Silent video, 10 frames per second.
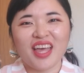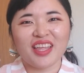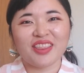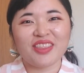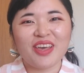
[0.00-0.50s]

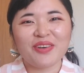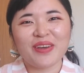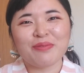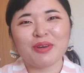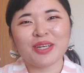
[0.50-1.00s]
Hello
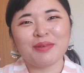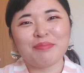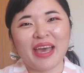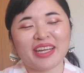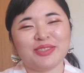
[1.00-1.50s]
and welcome
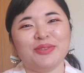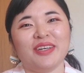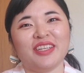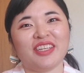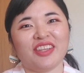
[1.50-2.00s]
back to
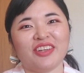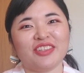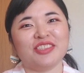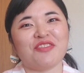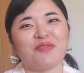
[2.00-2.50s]
another
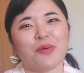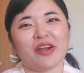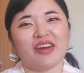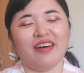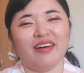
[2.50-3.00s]

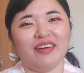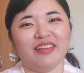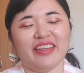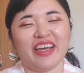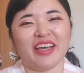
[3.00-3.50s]
Sephora
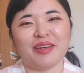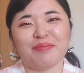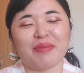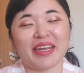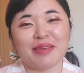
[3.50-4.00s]
haul.
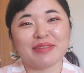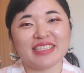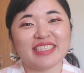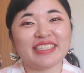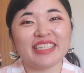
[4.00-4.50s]
My name
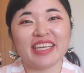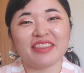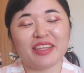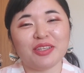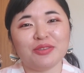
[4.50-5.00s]
is Lizzie and
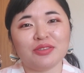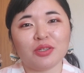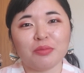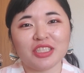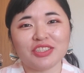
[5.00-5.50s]
thank you
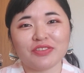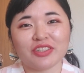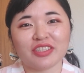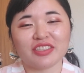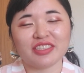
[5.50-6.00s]
so much
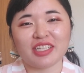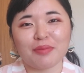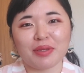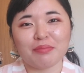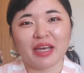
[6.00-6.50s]
for
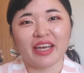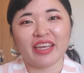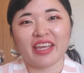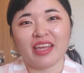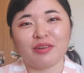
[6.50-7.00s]
stopping by
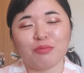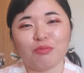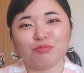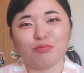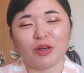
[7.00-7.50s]
and
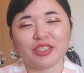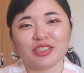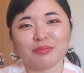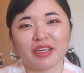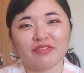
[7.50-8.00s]

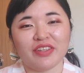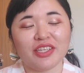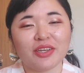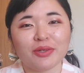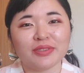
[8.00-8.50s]
watching my
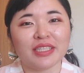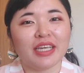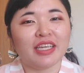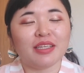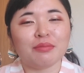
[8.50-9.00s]
videos.
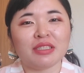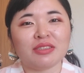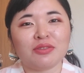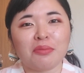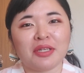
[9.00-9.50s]
It
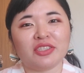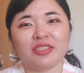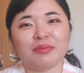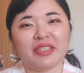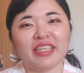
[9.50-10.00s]
means so much
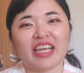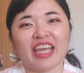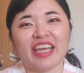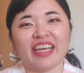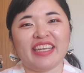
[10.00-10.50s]
to me,
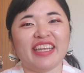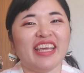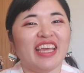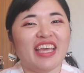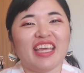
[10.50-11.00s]
and
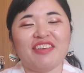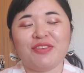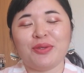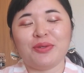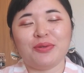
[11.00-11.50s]
if
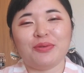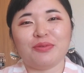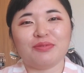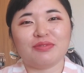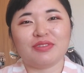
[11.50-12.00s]

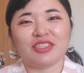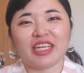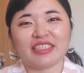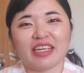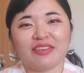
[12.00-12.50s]
you
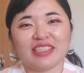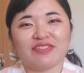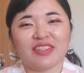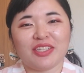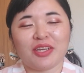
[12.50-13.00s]
checked out this
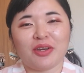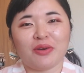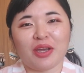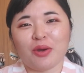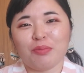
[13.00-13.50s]
video,
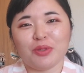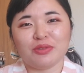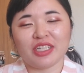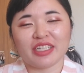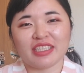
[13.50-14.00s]
I hope you
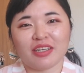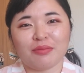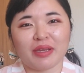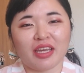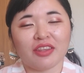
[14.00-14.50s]
checked out
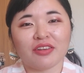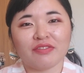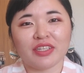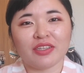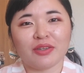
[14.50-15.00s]
my other
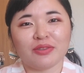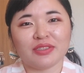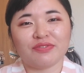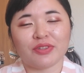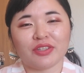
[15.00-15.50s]

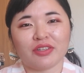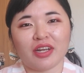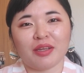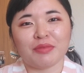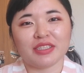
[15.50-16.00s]
videos for
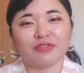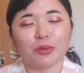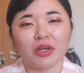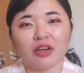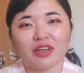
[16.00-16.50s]
the
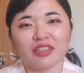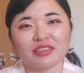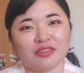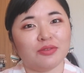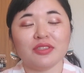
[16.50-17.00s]
Sephora hauls
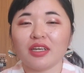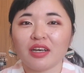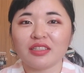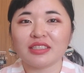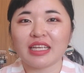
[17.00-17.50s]
and Ulta
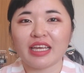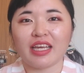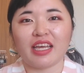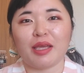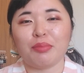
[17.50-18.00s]
hauls
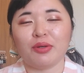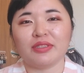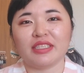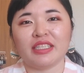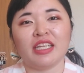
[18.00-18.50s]
that I
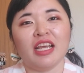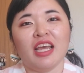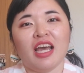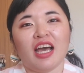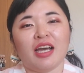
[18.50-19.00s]
posted.
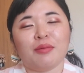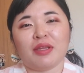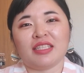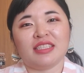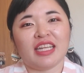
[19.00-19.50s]

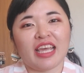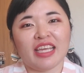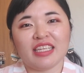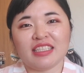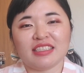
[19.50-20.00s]
And today
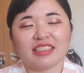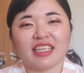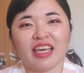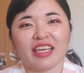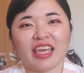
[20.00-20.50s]
is
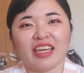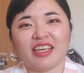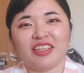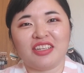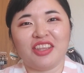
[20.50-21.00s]
yet again
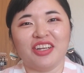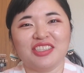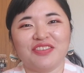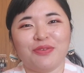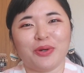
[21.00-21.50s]
another
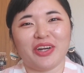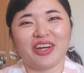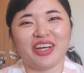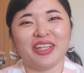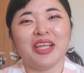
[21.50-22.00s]
Sephora
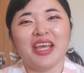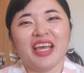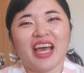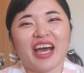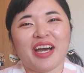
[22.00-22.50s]
haul.
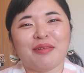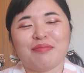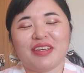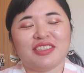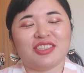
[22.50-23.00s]

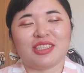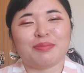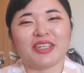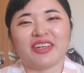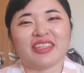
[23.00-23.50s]
It should just
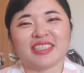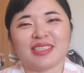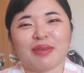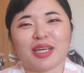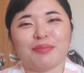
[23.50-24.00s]
be called
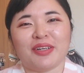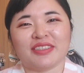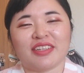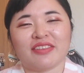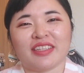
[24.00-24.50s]
Lizzie's Makeup
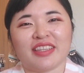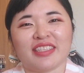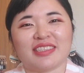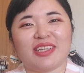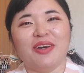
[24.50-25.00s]
Hauls, I really
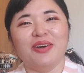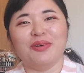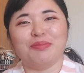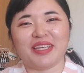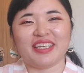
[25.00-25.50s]
think
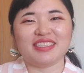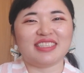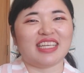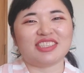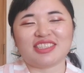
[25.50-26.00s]
so,
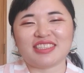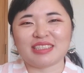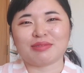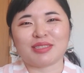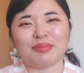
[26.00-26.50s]
because that just
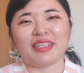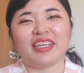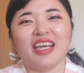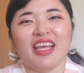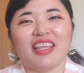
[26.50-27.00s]
seems to
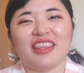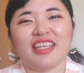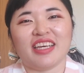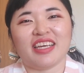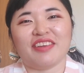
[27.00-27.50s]
be
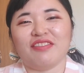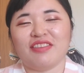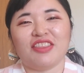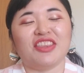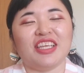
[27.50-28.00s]
the
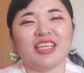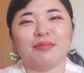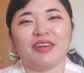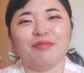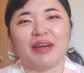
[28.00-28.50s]

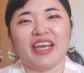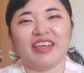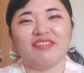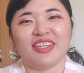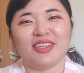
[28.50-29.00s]
theme of my
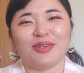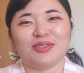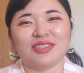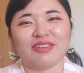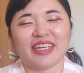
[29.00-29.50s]

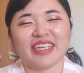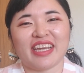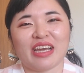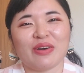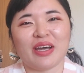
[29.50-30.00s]
videos right
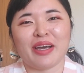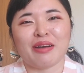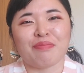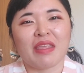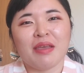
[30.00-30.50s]

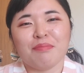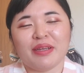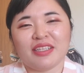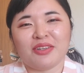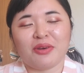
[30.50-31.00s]
now.
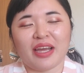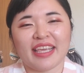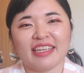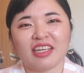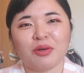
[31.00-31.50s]
But you know, I
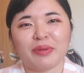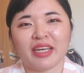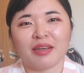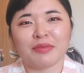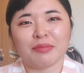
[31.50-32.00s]
can't help it.
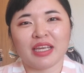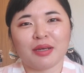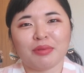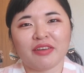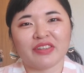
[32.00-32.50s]
I'm a
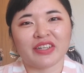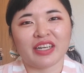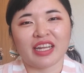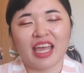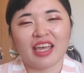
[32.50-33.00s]
makeup lover and